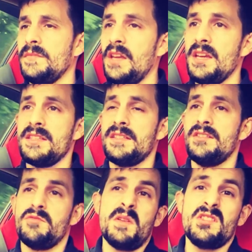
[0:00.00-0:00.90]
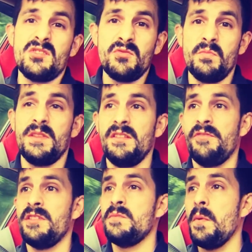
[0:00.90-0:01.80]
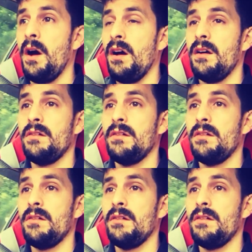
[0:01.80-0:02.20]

Yes, the suspension should be different, but